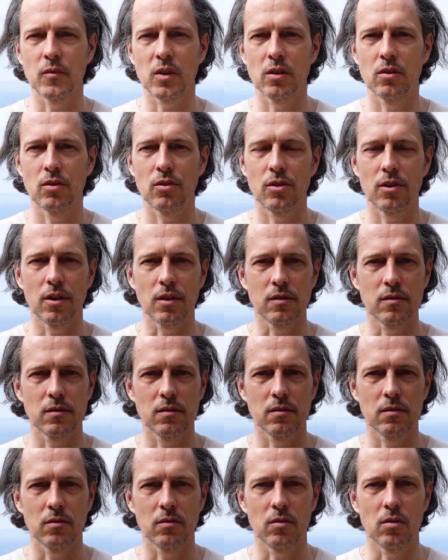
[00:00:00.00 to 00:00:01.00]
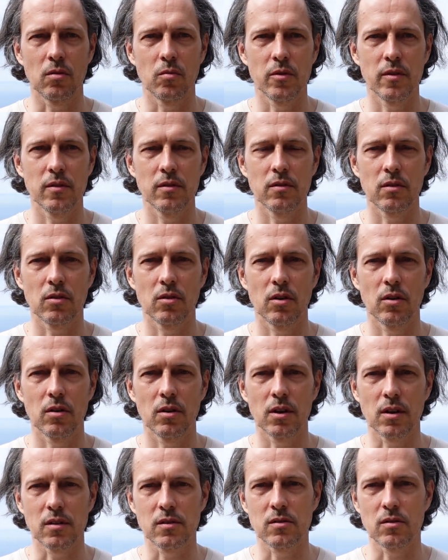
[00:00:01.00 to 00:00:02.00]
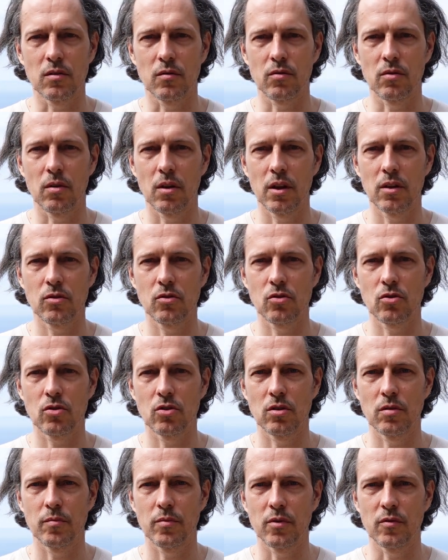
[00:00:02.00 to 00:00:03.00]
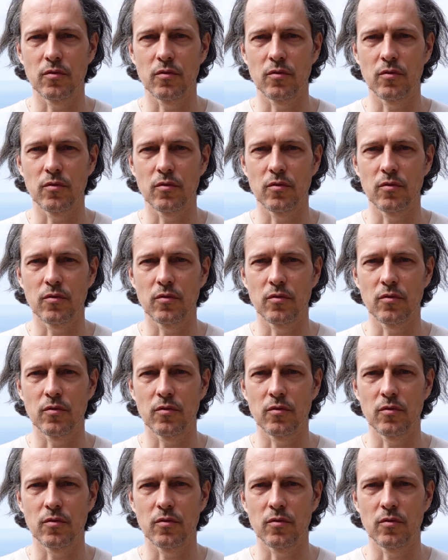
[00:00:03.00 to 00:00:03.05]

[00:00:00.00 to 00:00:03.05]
context, or within a context of relationship,